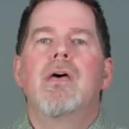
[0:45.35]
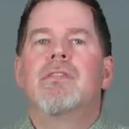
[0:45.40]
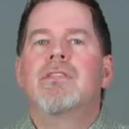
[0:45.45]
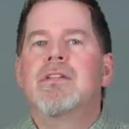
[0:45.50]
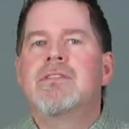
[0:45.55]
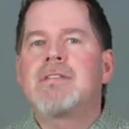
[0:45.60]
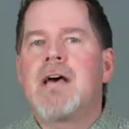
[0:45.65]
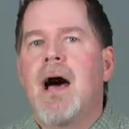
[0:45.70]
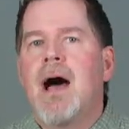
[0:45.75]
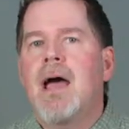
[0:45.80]

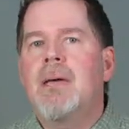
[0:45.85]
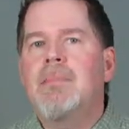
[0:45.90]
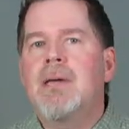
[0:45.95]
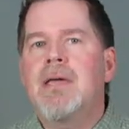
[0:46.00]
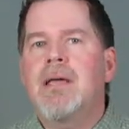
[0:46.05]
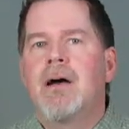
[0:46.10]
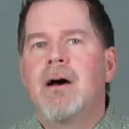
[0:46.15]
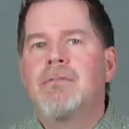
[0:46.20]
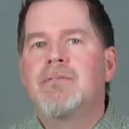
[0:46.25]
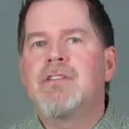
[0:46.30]
The
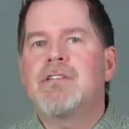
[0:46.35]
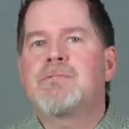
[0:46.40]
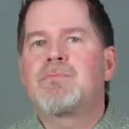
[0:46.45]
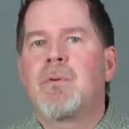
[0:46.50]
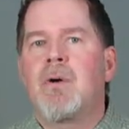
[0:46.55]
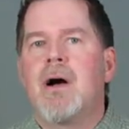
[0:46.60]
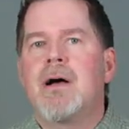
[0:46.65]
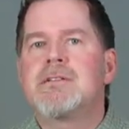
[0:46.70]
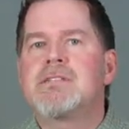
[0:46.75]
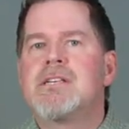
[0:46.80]
timing of this
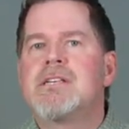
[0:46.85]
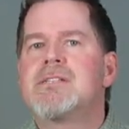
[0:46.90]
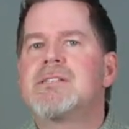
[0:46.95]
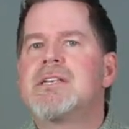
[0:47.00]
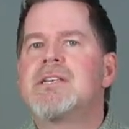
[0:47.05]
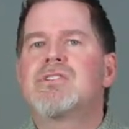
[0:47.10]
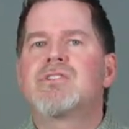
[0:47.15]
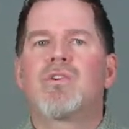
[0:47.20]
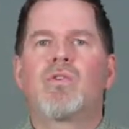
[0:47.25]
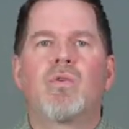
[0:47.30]
process
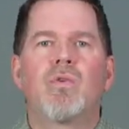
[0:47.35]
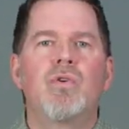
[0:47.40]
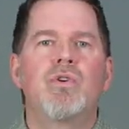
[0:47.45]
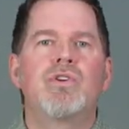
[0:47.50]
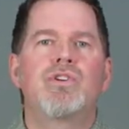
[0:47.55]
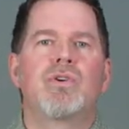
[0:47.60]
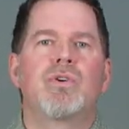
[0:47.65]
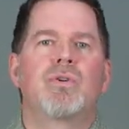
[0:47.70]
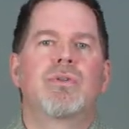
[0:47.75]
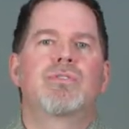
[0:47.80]
is
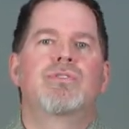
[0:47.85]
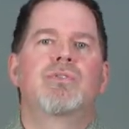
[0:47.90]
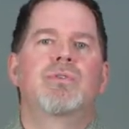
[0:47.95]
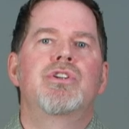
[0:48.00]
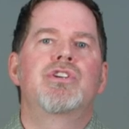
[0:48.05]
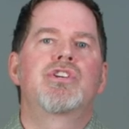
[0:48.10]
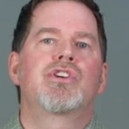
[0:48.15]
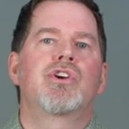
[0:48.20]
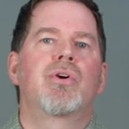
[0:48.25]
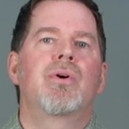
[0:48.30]
crucial to
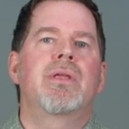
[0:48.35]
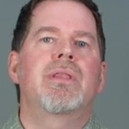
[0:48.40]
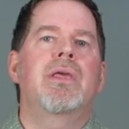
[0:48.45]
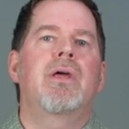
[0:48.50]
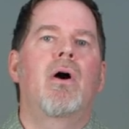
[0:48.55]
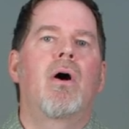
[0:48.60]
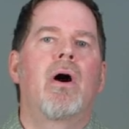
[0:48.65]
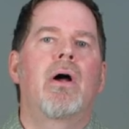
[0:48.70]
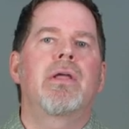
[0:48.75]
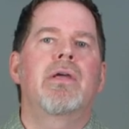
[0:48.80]
ensuring
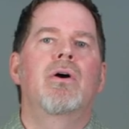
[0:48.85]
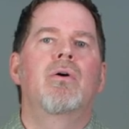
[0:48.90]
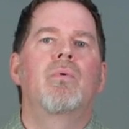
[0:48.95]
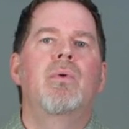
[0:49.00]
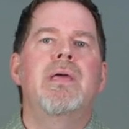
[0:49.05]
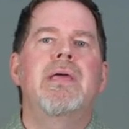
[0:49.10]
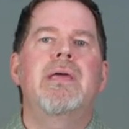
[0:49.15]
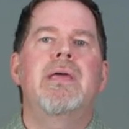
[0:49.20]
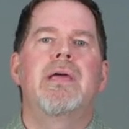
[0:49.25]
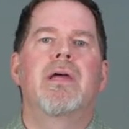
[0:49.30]
the audio
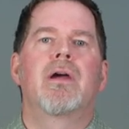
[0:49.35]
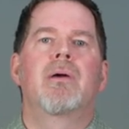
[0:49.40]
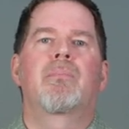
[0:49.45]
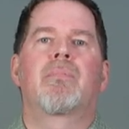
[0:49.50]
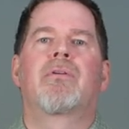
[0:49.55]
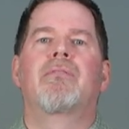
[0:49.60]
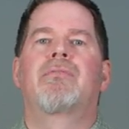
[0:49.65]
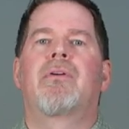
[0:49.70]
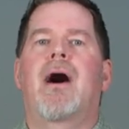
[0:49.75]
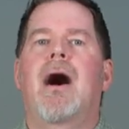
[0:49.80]
we hear
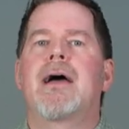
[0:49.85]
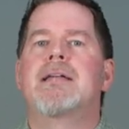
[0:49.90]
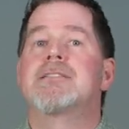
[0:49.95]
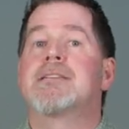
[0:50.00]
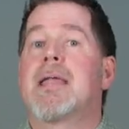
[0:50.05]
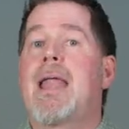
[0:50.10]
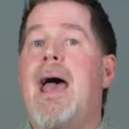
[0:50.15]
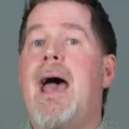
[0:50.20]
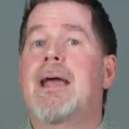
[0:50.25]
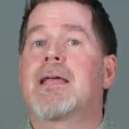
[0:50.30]

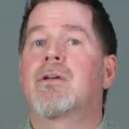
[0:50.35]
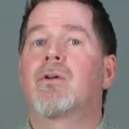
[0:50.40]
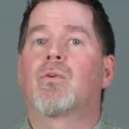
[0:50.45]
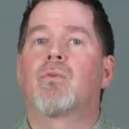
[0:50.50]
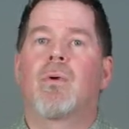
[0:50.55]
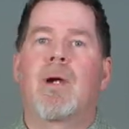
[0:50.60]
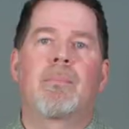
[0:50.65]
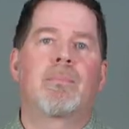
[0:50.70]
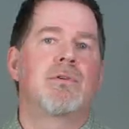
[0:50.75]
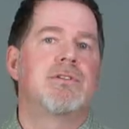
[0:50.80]
provides an
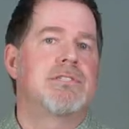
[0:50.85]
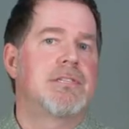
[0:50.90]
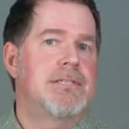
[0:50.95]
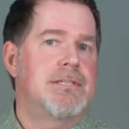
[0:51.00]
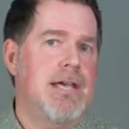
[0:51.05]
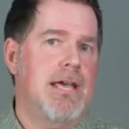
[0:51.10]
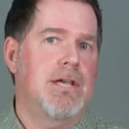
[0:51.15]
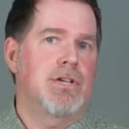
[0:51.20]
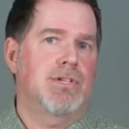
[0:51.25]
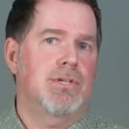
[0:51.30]
accurate
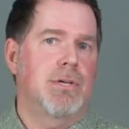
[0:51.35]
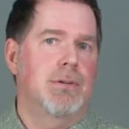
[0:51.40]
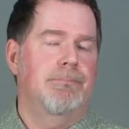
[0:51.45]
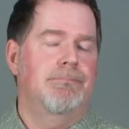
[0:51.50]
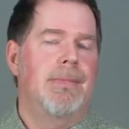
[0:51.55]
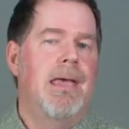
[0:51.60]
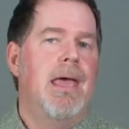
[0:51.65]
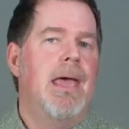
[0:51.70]
representation.